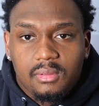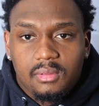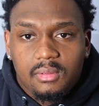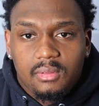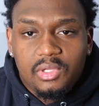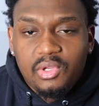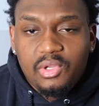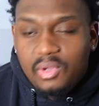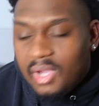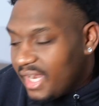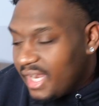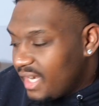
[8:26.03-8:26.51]

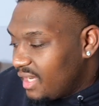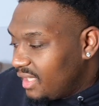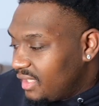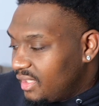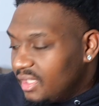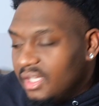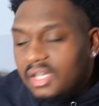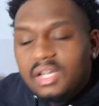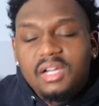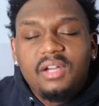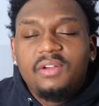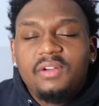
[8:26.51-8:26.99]
You gotta
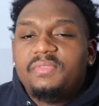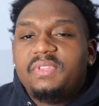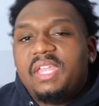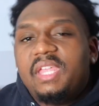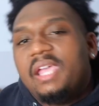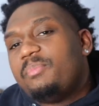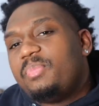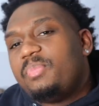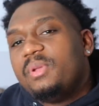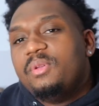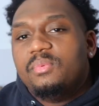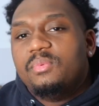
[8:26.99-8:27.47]
love
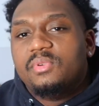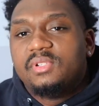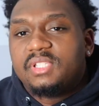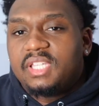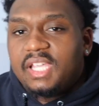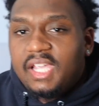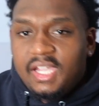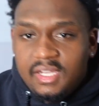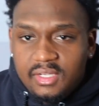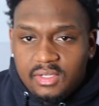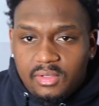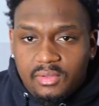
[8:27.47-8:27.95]
that people is
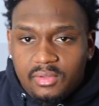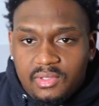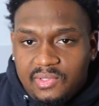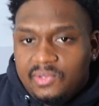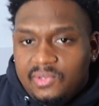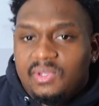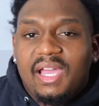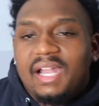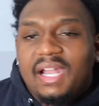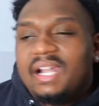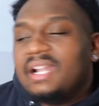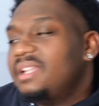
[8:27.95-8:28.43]
hating on you.
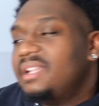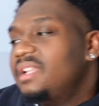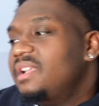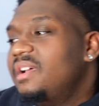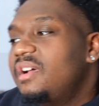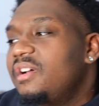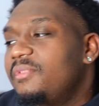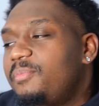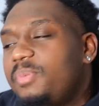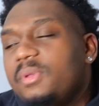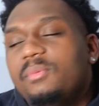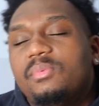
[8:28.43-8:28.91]
You gotta
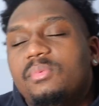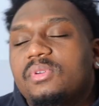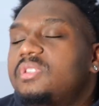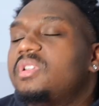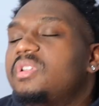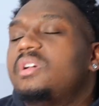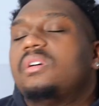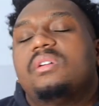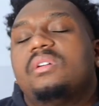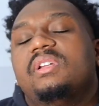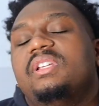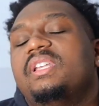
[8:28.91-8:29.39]
love people
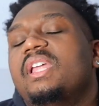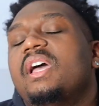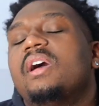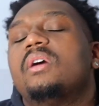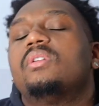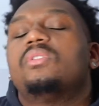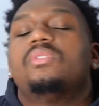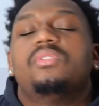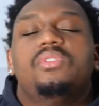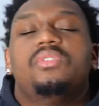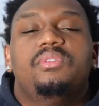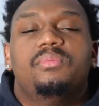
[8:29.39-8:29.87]
talking
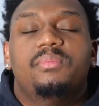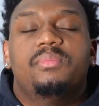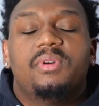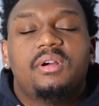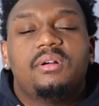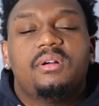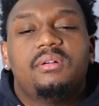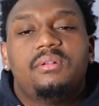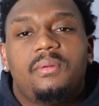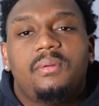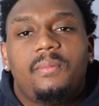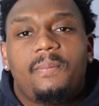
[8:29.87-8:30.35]
down on you,
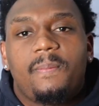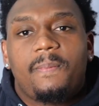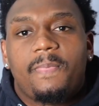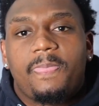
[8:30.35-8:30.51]
bro.